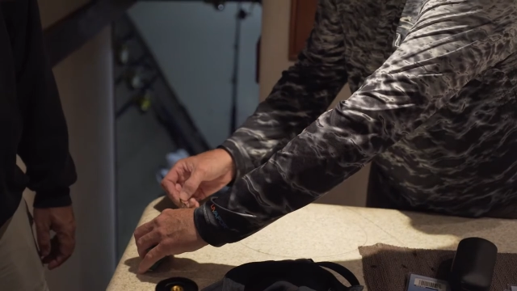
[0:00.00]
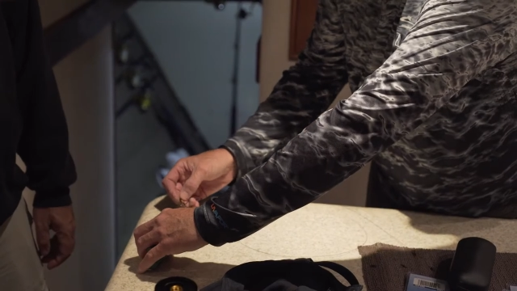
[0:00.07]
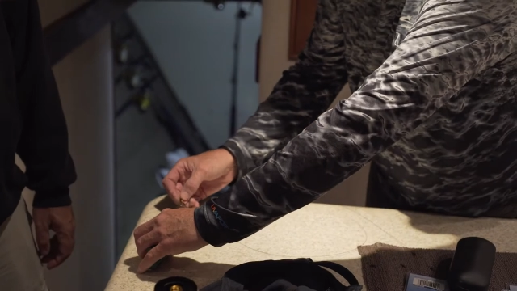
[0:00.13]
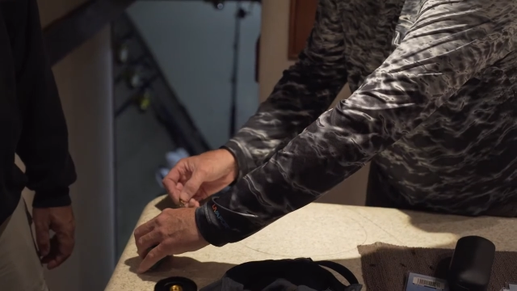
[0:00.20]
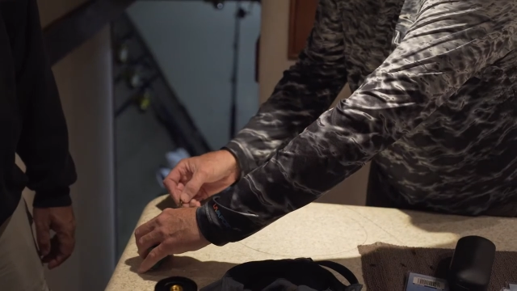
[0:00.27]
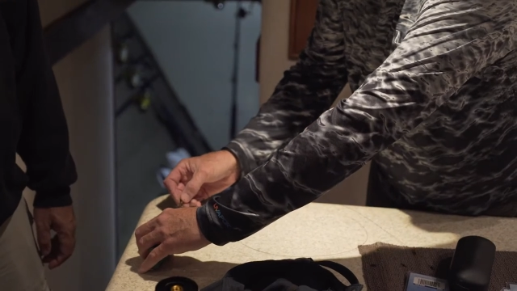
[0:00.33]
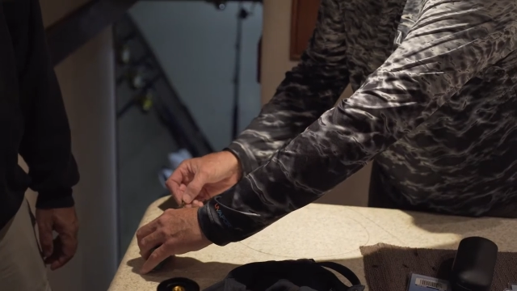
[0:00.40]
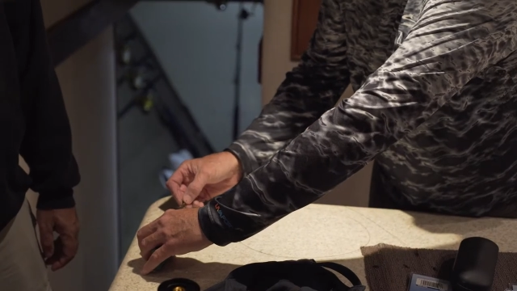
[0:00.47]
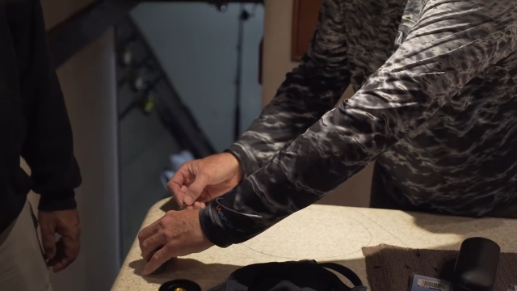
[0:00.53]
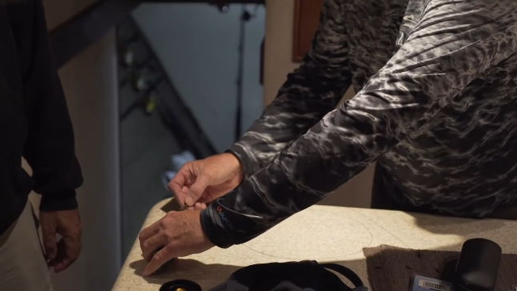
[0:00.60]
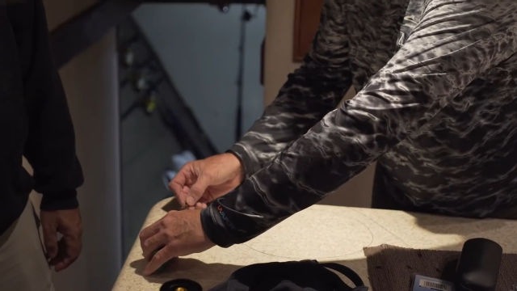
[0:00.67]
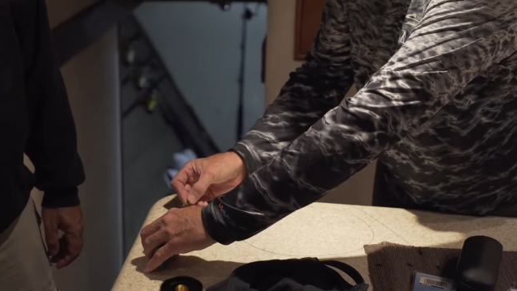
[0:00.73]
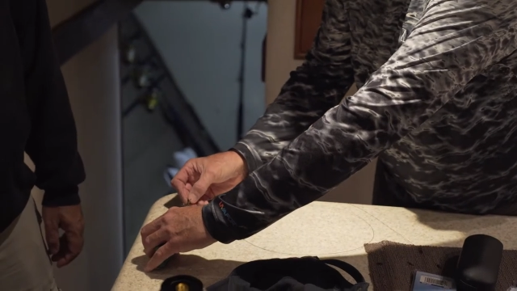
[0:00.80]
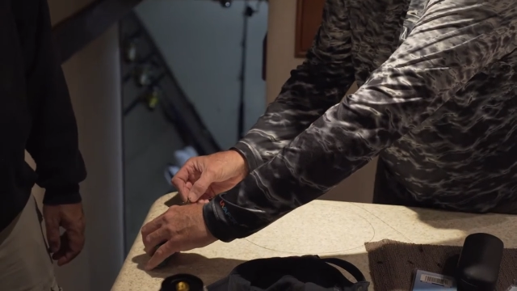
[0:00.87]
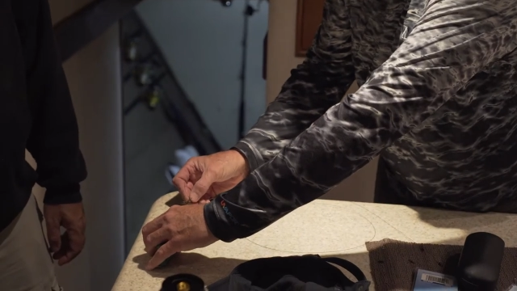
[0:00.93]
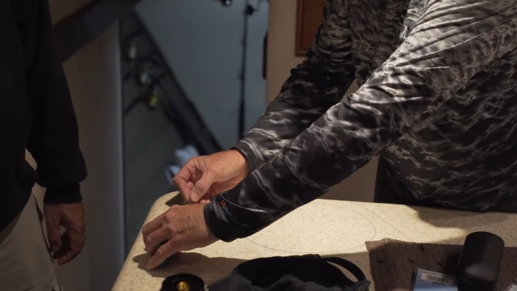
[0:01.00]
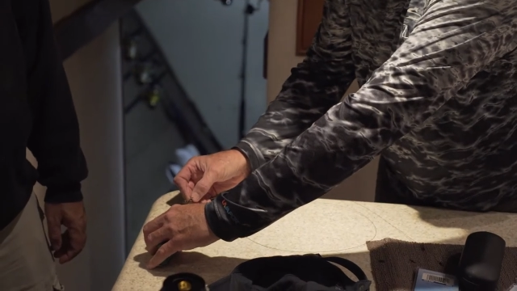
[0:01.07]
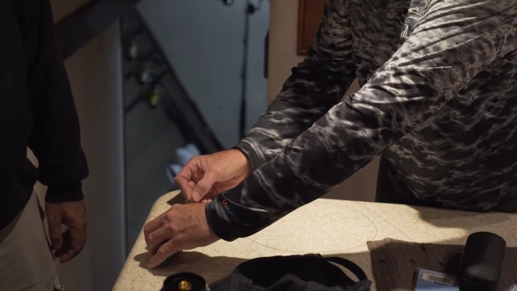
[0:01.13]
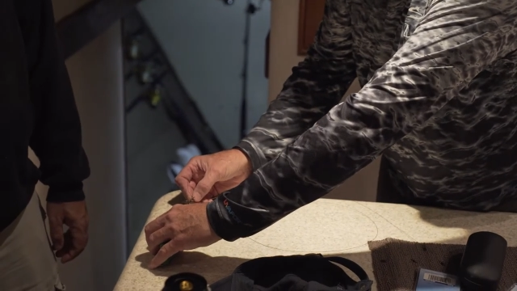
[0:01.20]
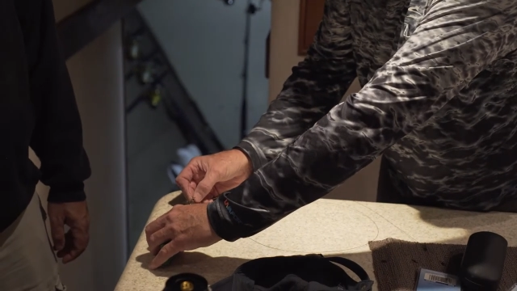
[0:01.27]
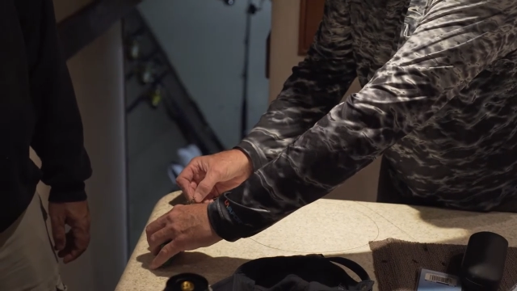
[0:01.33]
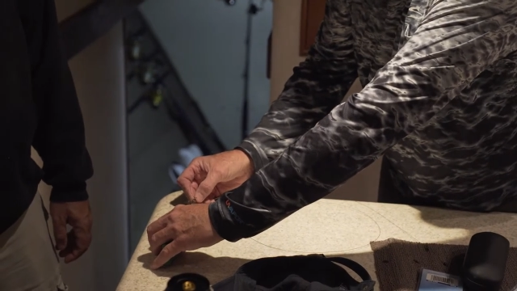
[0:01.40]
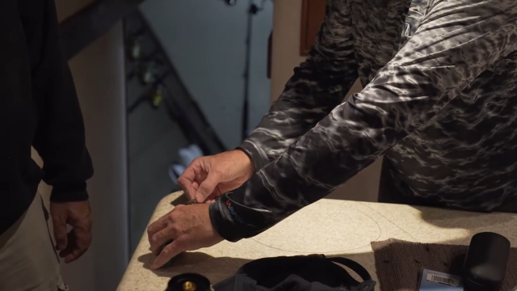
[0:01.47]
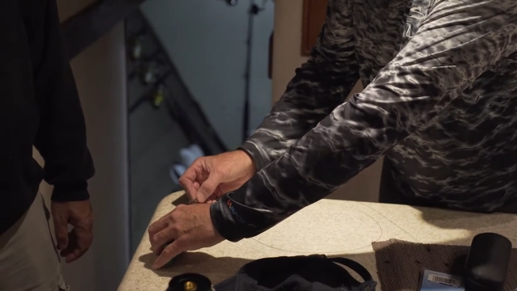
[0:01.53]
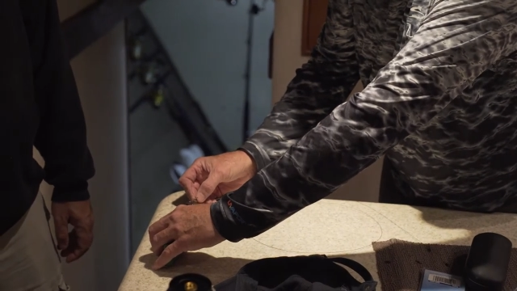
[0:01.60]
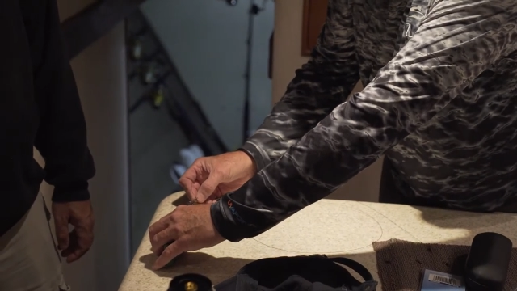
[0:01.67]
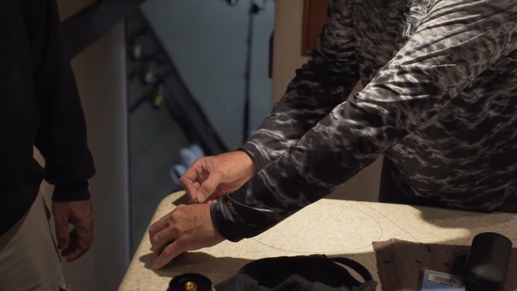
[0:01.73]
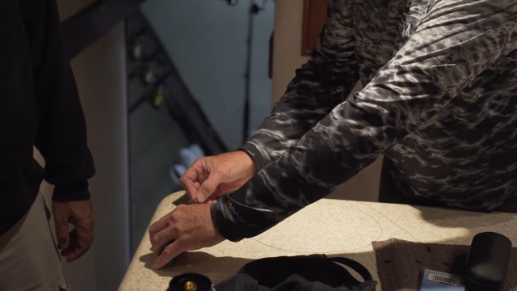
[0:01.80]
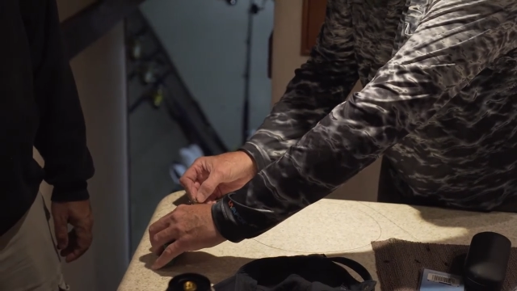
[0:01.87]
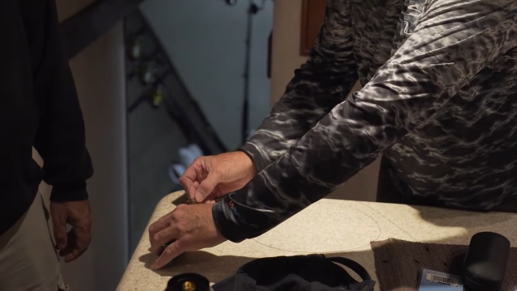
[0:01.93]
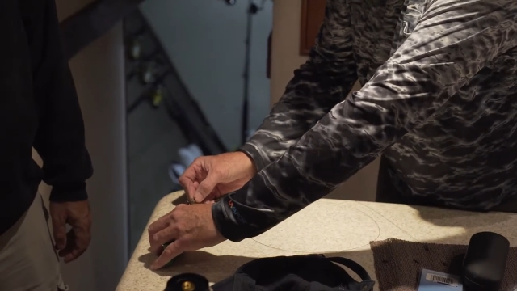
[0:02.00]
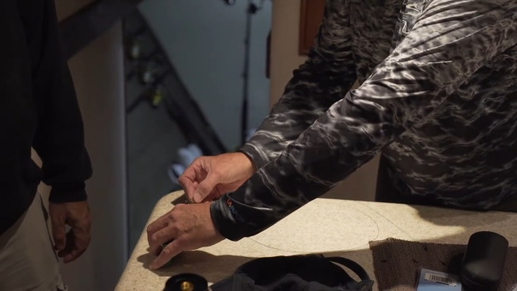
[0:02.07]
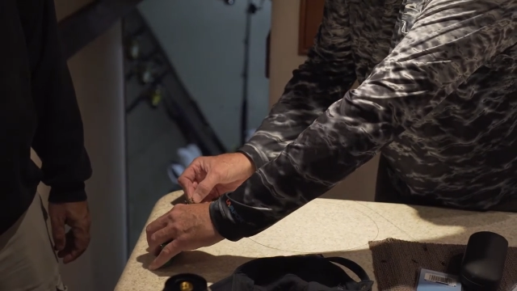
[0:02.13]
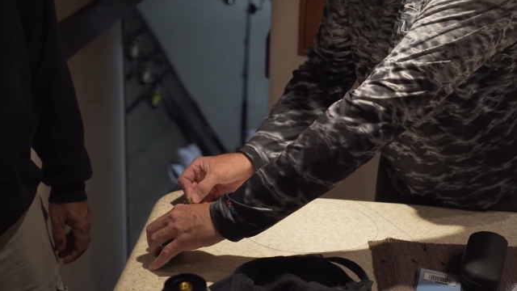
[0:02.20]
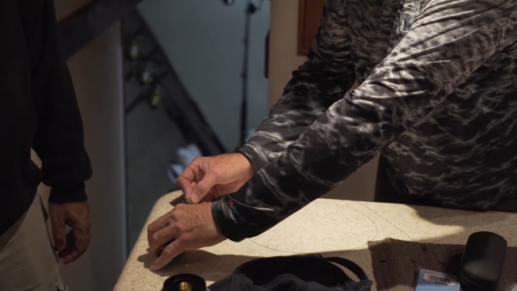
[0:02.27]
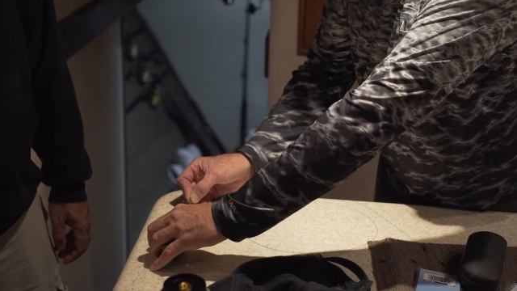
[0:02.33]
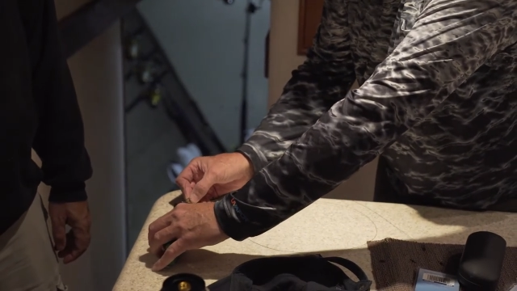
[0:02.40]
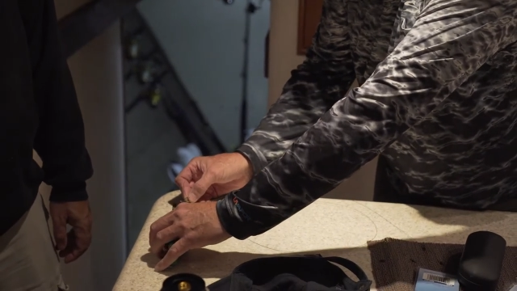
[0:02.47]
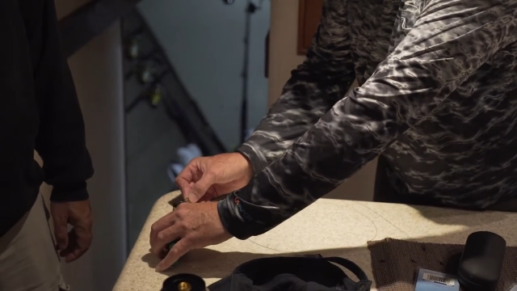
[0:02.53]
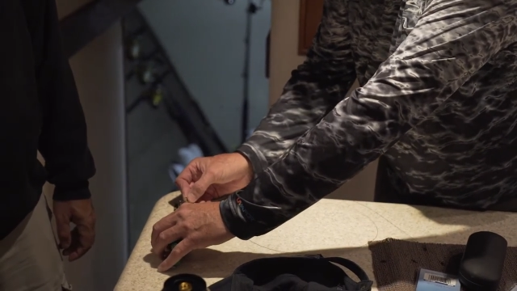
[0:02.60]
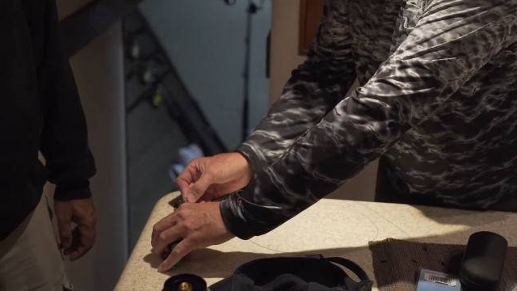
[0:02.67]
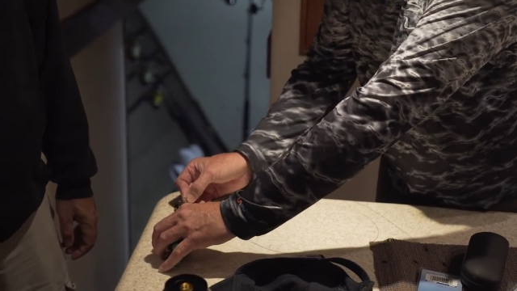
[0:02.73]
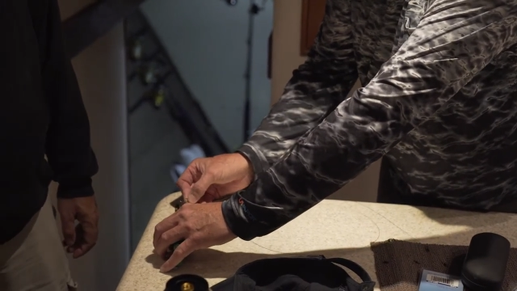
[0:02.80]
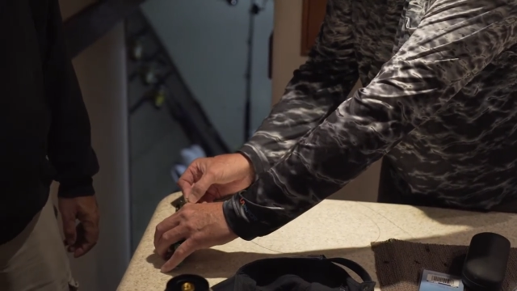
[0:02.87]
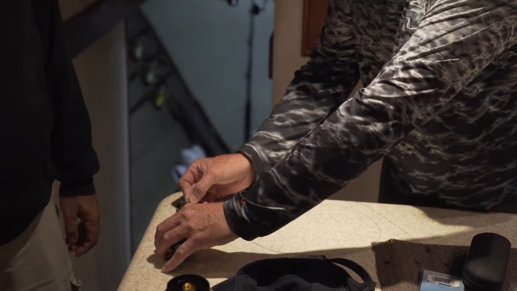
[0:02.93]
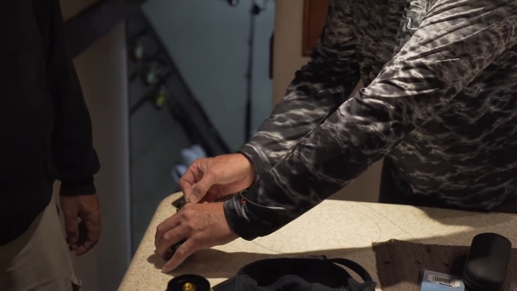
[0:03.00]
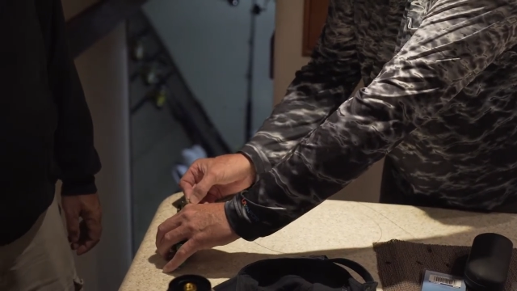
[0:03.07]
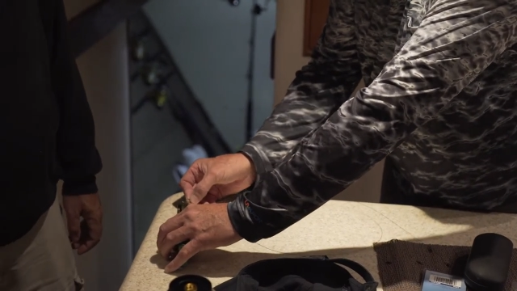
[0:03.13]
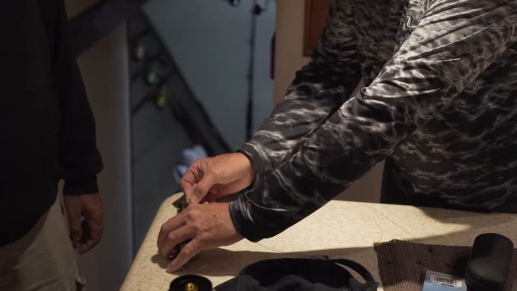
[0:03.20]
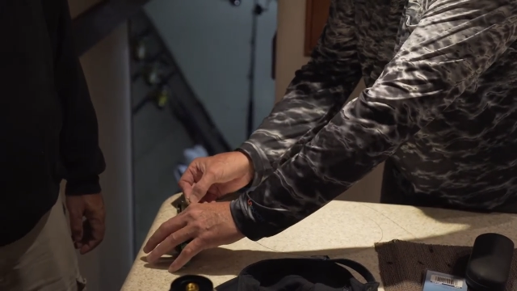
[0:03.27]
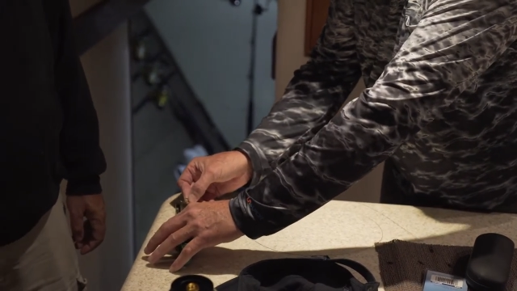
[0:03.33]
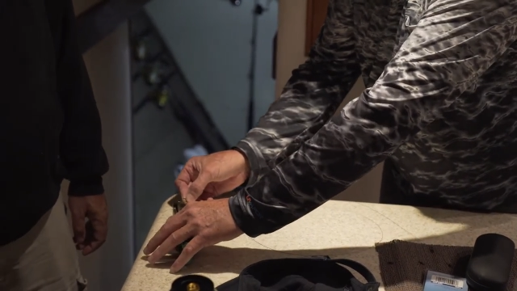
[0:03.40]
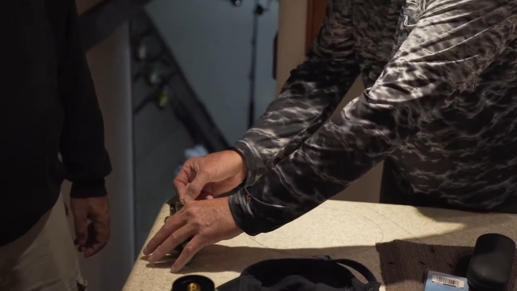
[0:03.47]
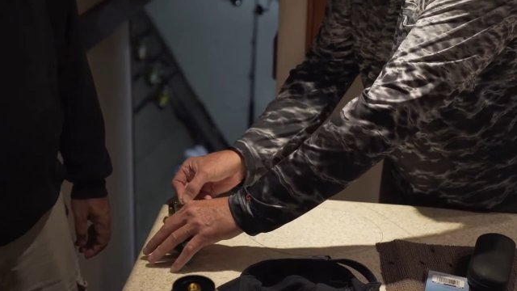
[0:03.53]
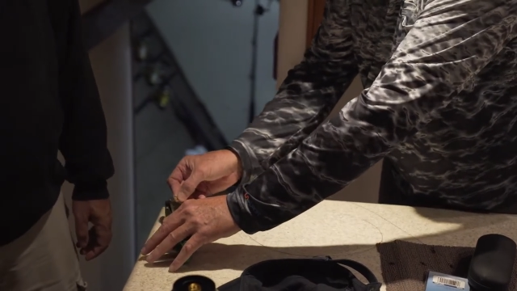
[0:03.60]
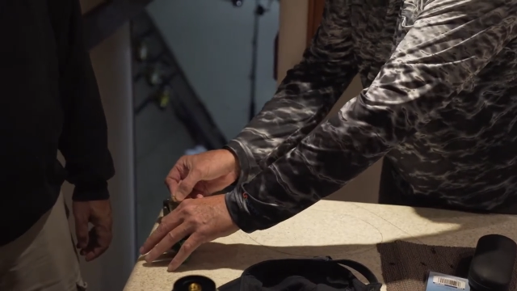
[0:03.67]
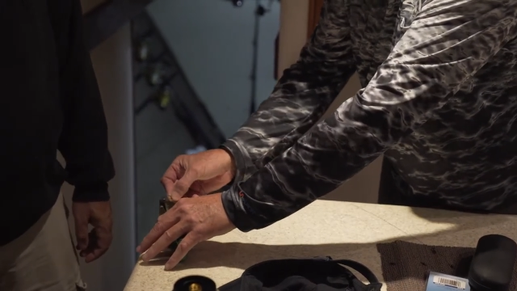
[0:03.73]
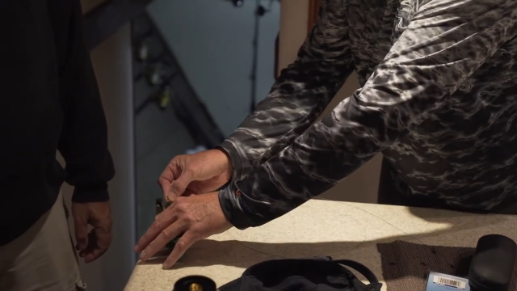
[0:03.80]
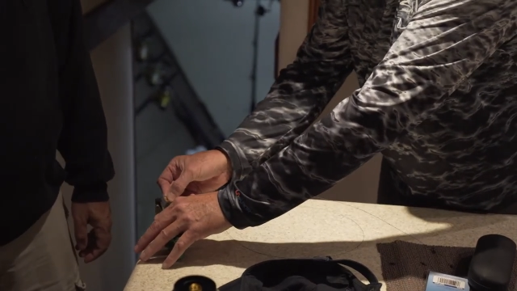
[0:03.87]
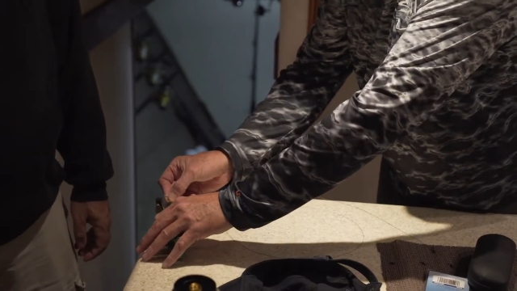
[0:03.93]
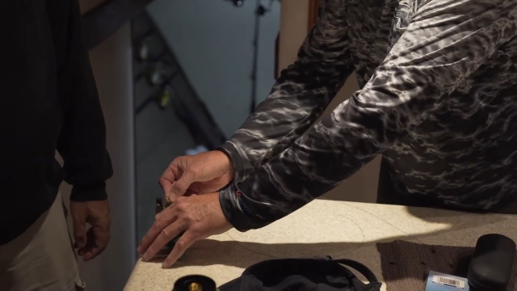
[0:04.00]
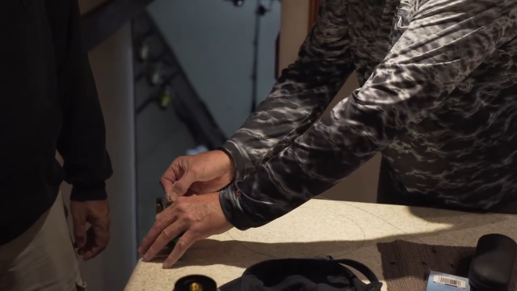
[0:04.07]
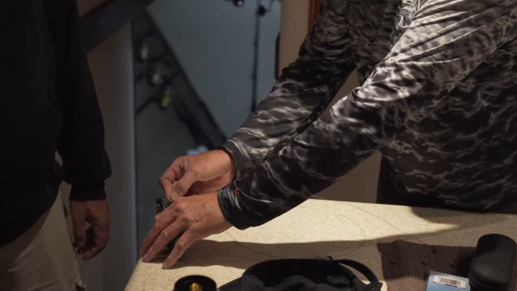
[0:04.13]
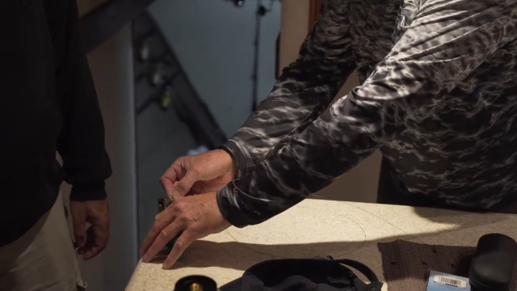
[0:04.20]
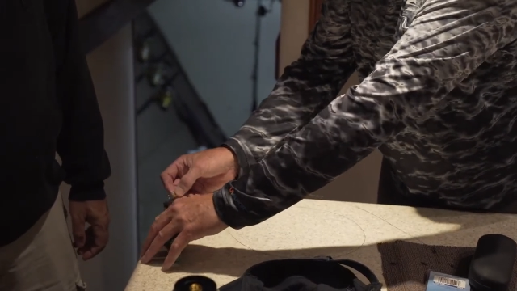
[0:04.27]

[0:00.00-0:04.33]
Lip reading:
[unreadable: no face in view]